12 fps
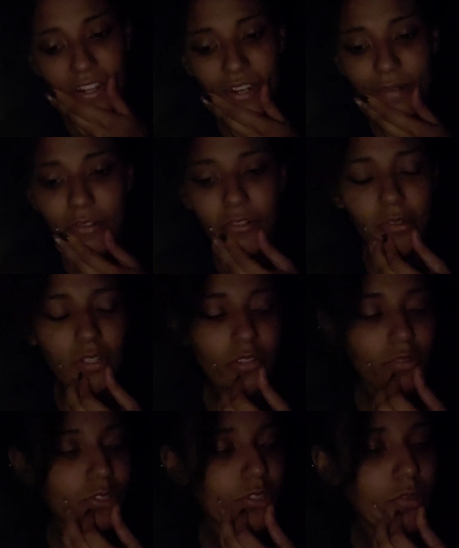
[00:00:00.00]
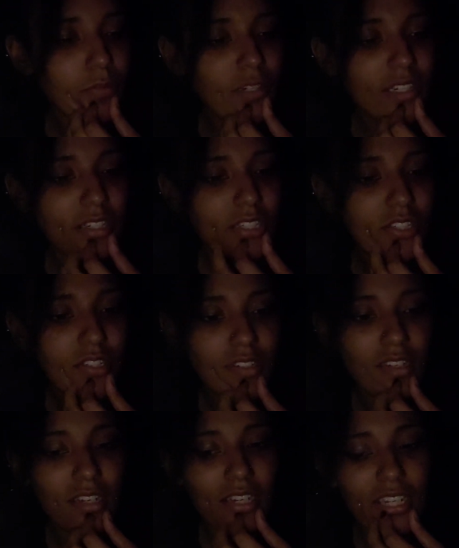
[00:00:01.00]
i have been going through so much
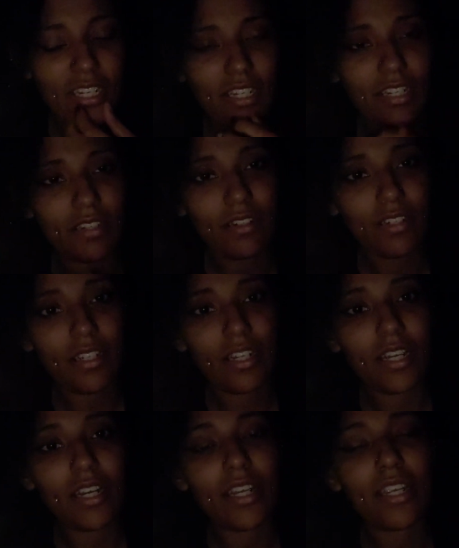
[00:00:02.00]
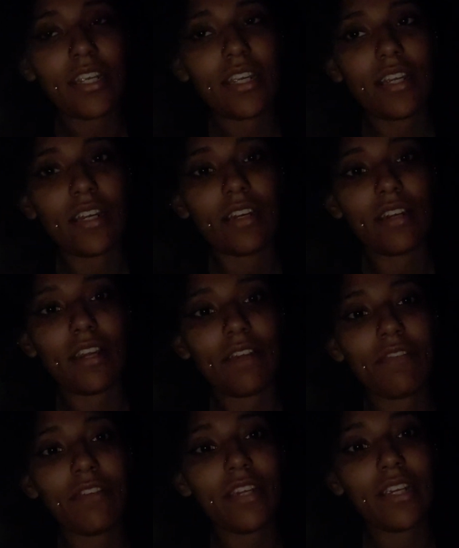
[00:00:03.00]
and I can't and I can't I
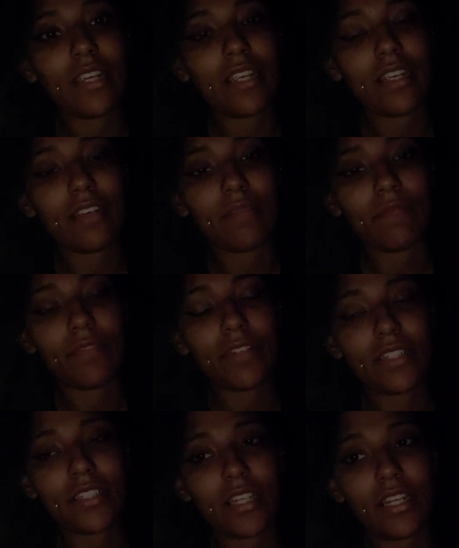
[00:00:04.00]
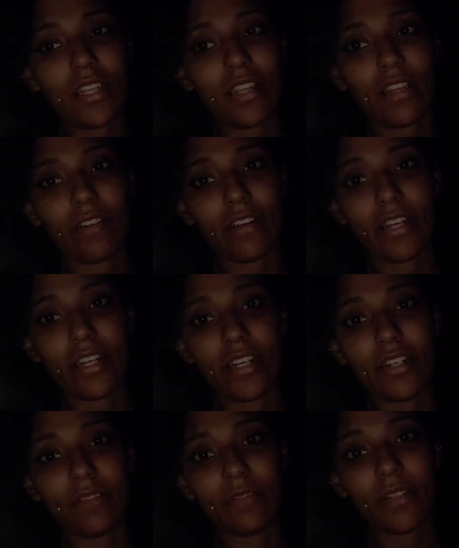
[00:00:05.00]
feel like I can't fix anything right
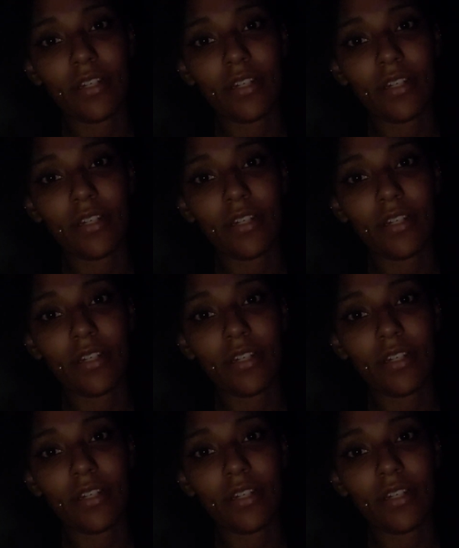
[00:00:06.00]
now.